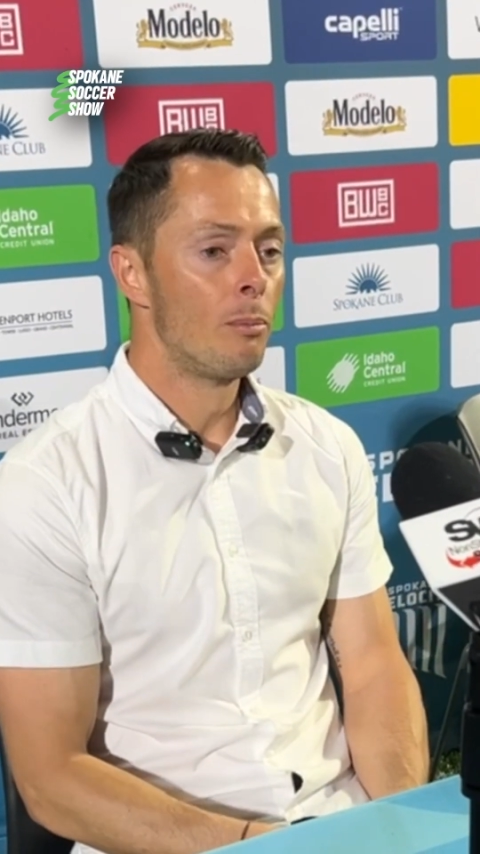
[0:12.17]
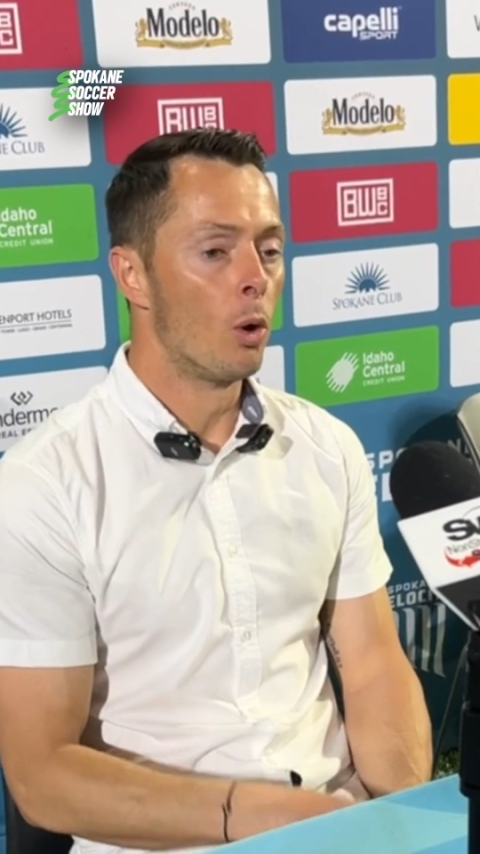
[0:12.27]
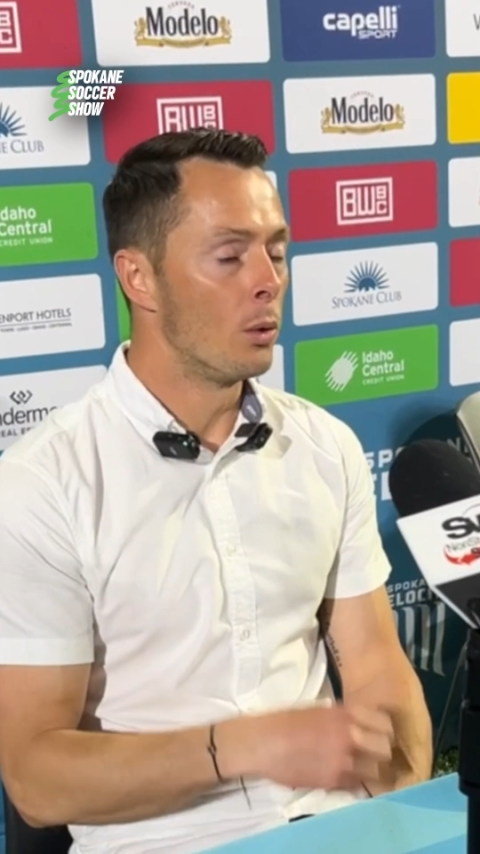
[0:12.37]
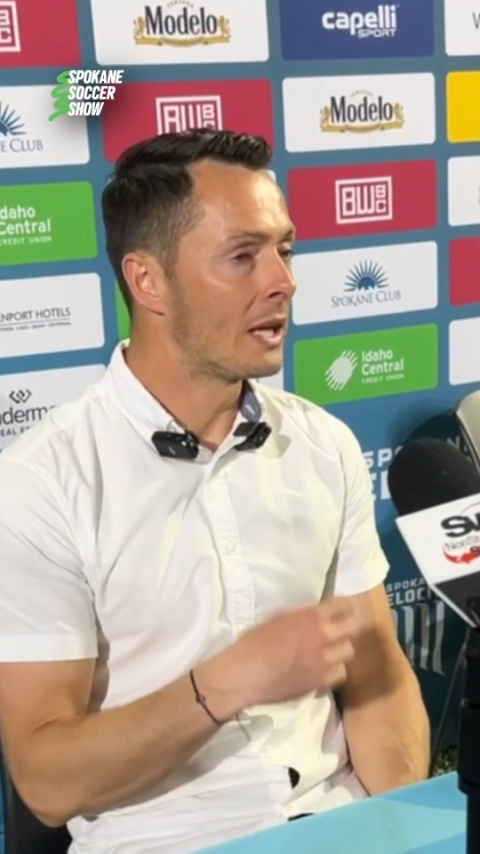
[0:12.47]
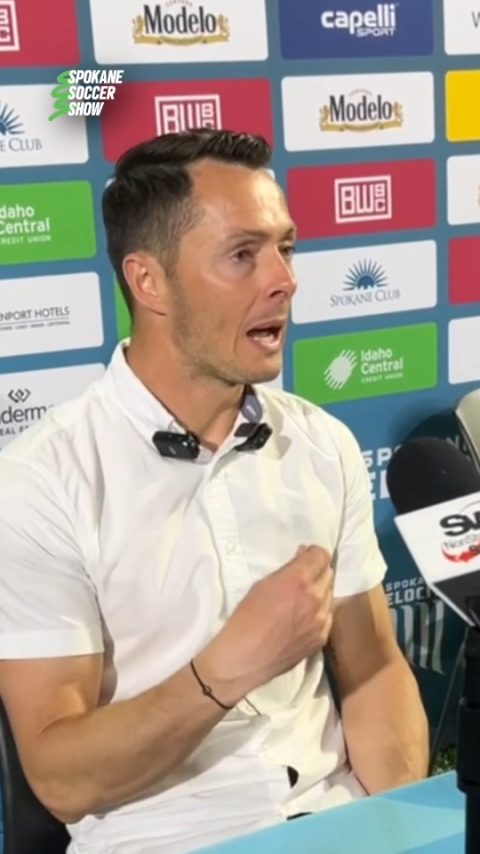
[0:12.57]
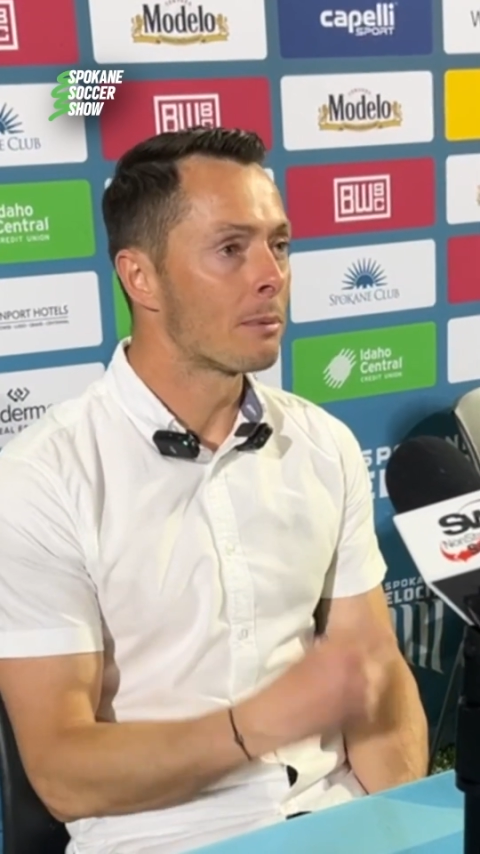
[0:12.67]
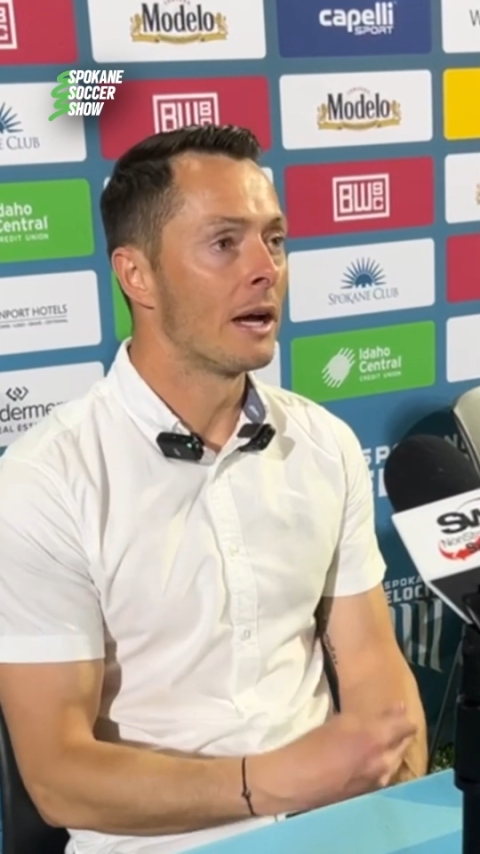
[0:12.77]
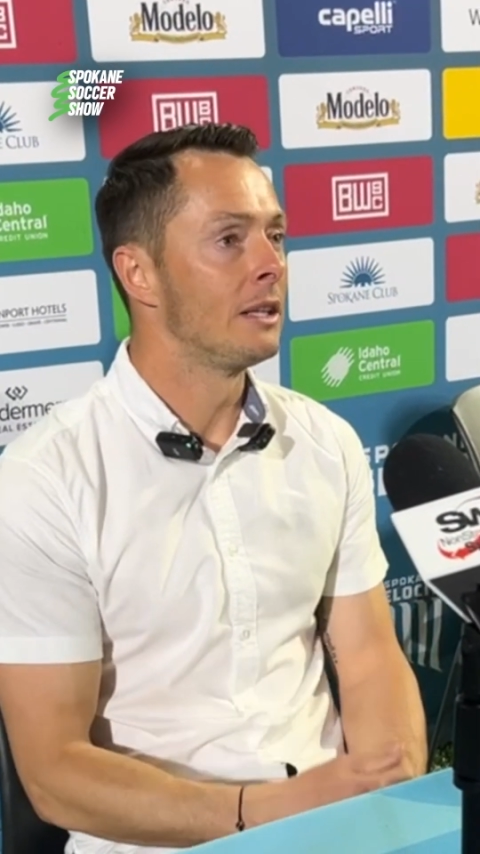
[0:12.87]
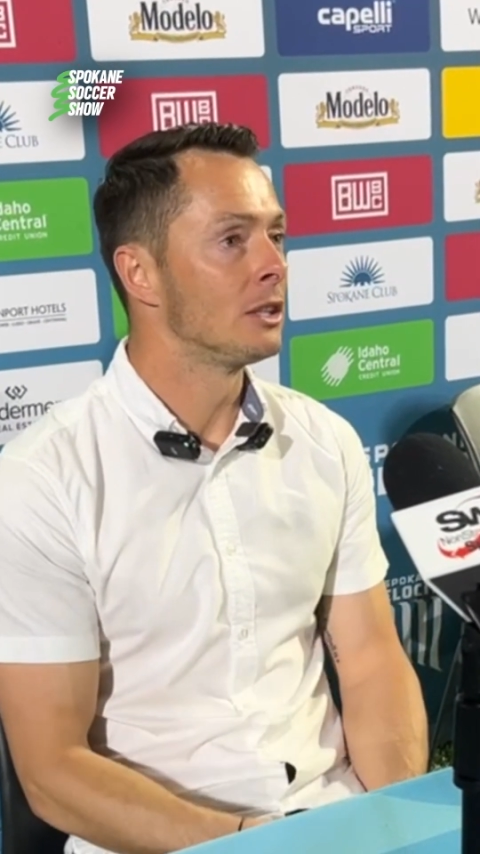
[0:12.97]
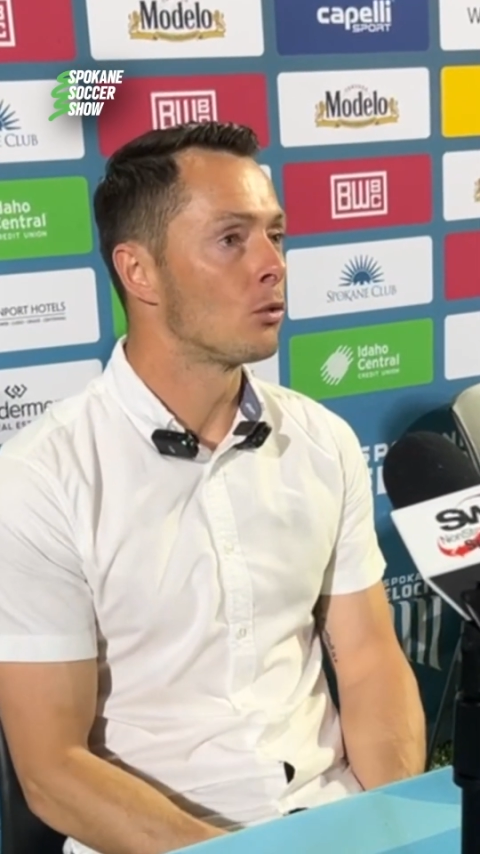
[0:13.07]
But we kept
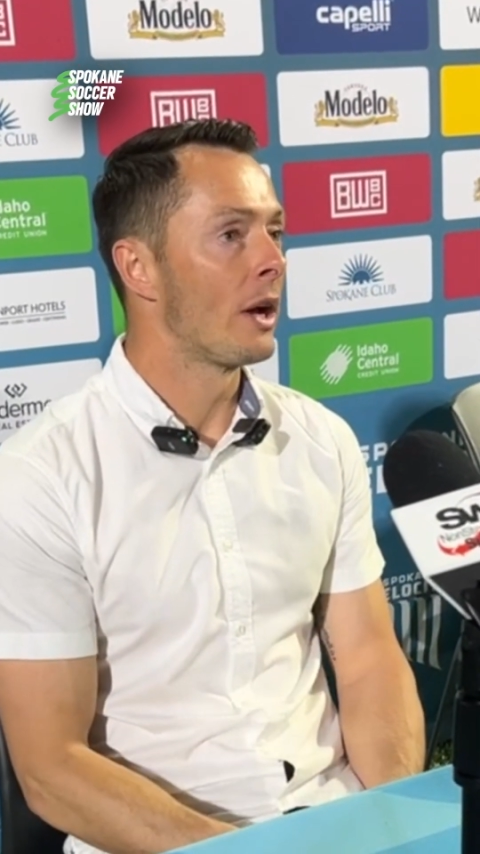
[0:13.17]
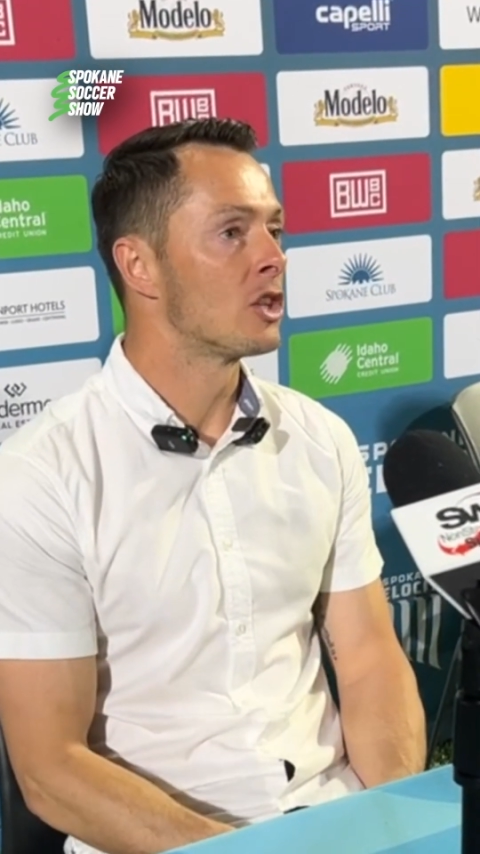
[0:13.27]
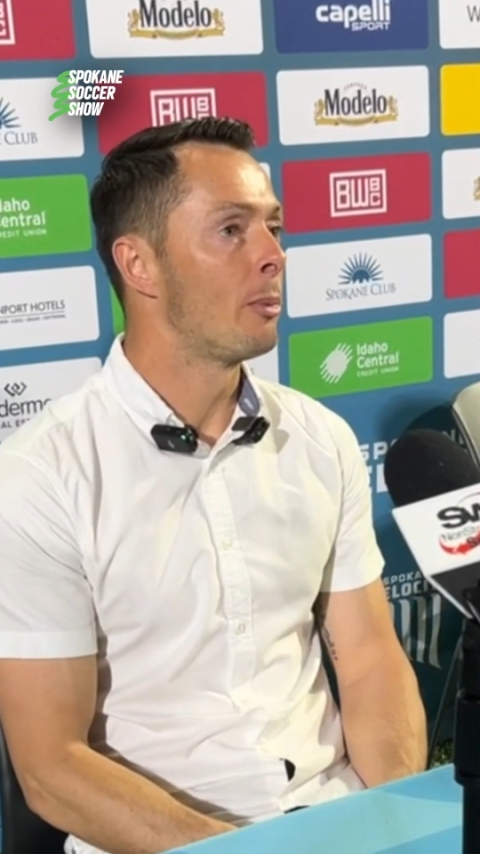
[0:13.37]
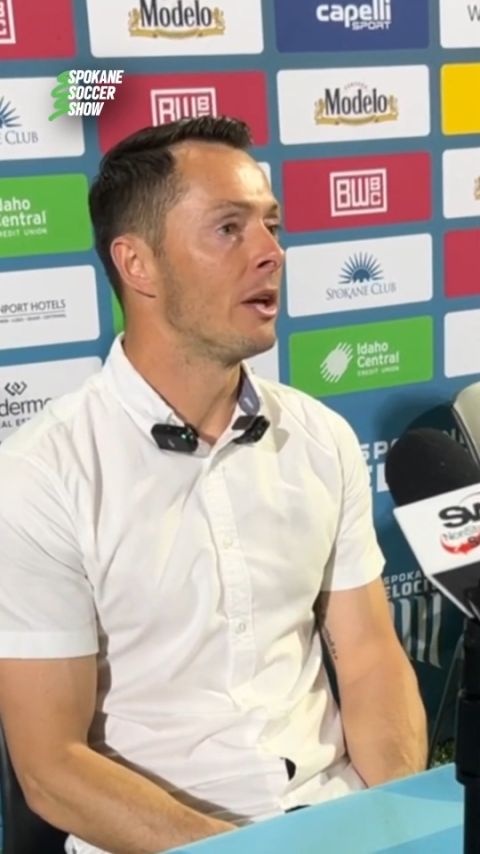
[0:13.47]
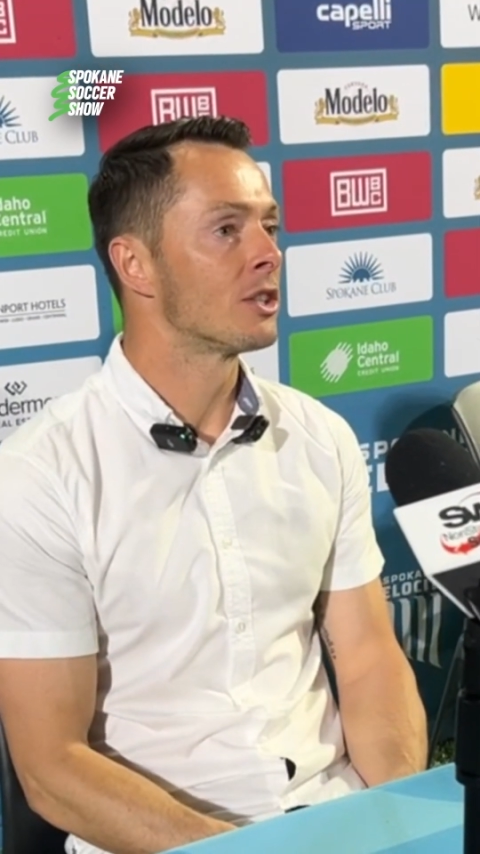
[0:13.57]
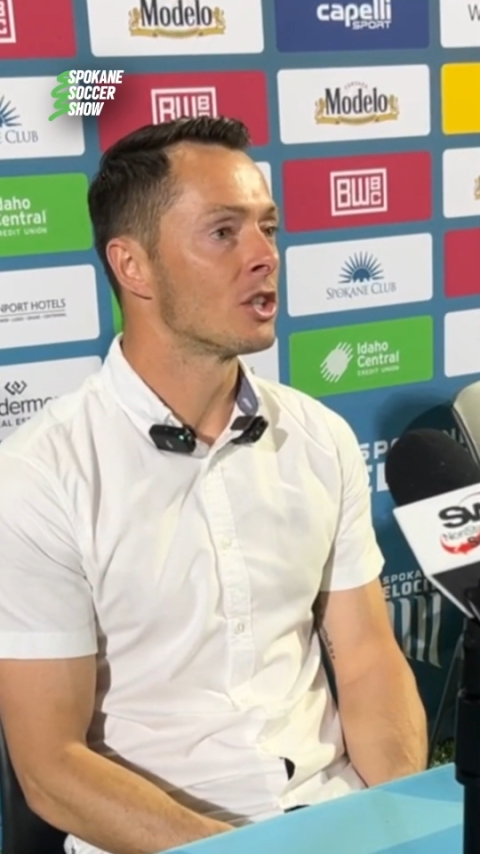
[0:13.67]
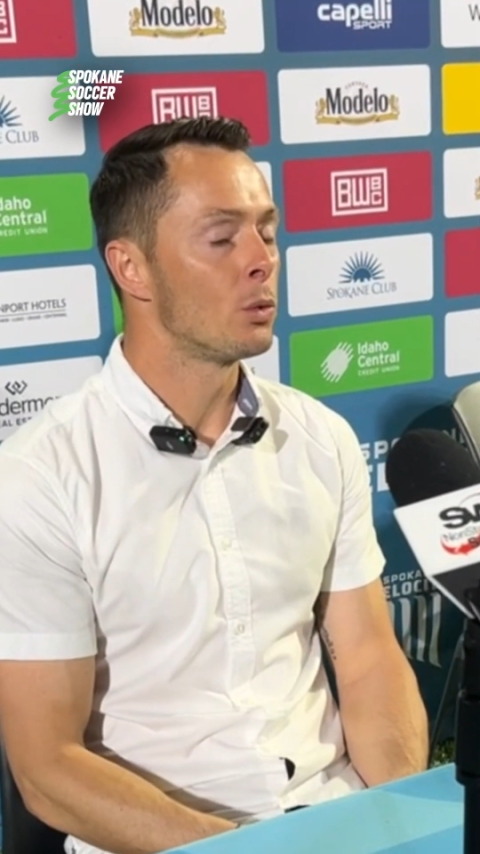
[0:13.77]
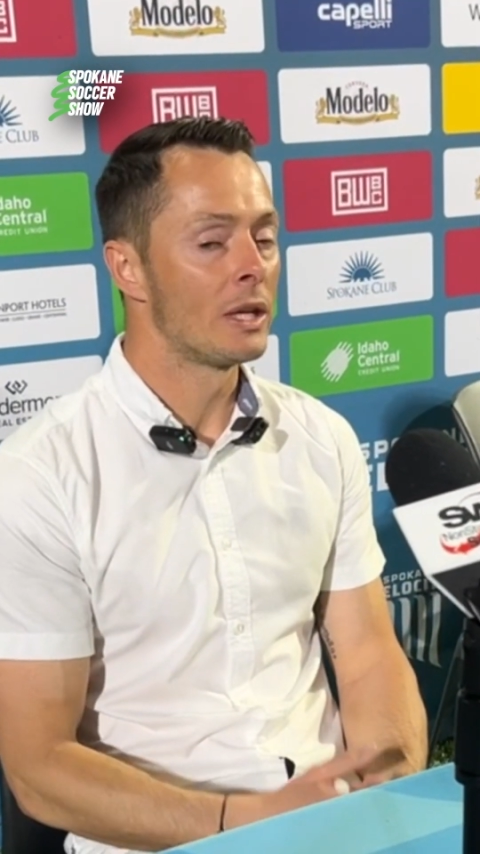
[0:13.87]
getting in the right spaces.